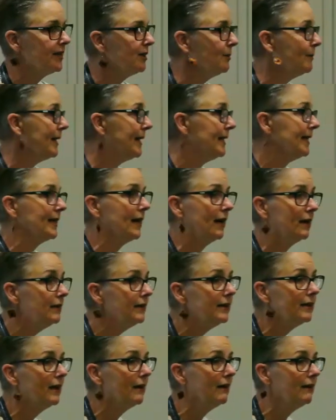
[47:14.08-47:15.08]
It can be any colour
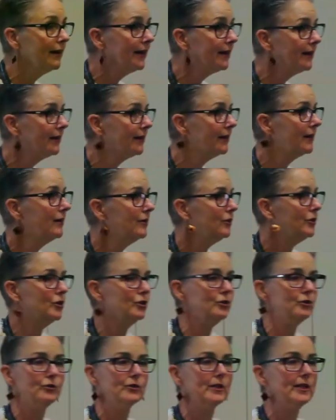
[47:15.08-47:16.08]
you like. You
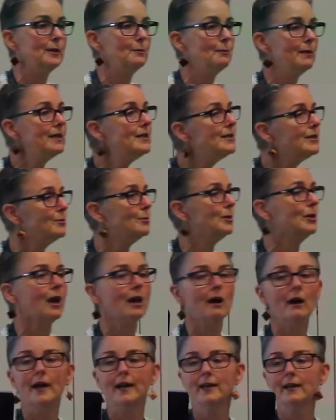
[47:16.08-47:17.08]
can use any medium you
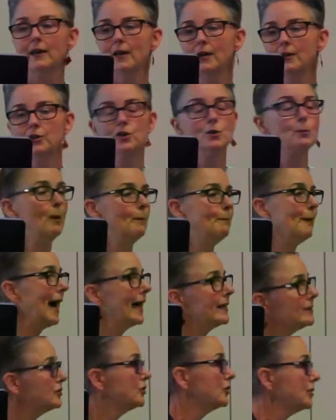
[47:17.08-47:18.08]
like. You can put
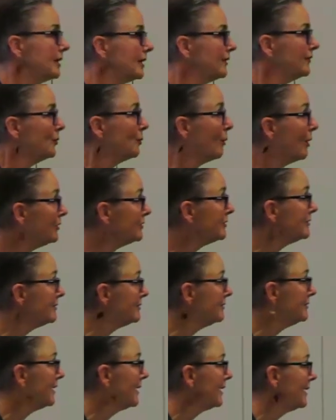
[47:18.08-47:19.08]
patterns on it if you want.
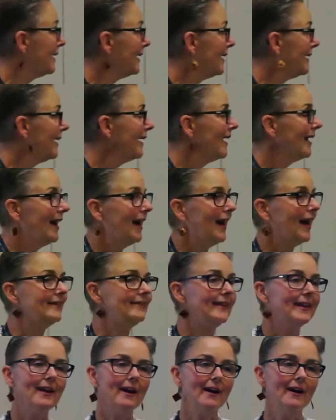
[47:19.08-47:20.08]

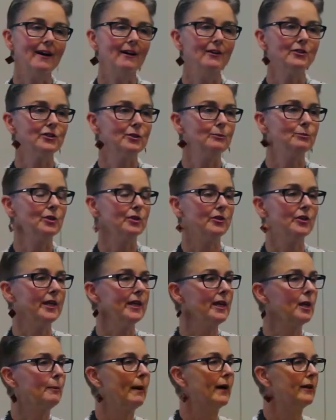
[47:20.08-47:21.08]
And then I asked them to
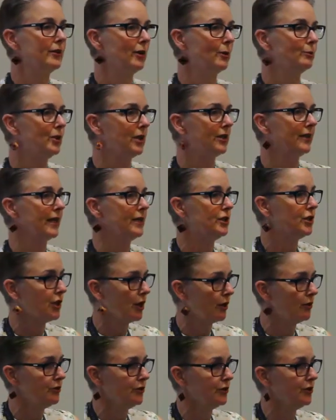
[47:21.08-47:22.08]
think about the object they'd
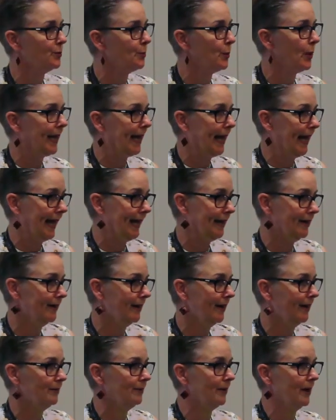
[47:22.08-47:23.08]
chosen to bring in
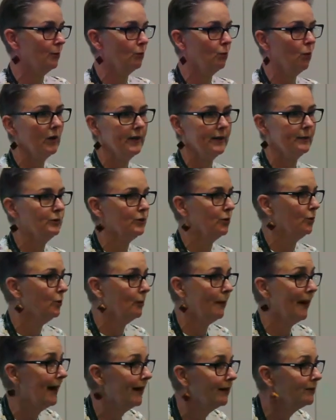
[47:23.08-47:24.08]
and, and what it was all
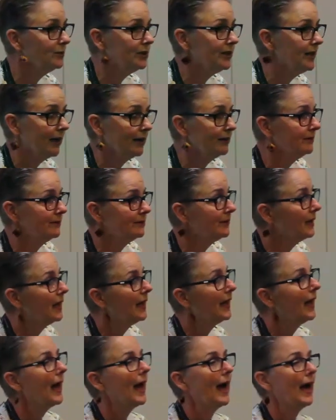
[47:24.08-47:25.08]
about, you know,
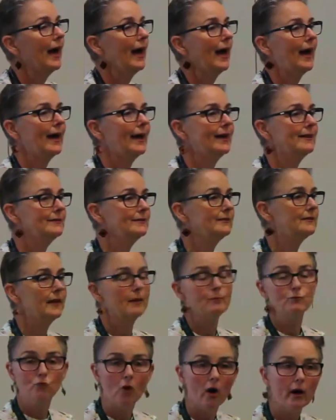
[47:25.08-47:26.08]
and
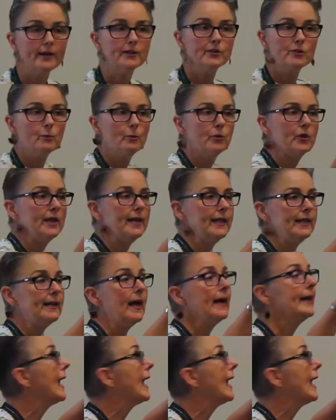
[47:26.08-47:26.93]
then write something in,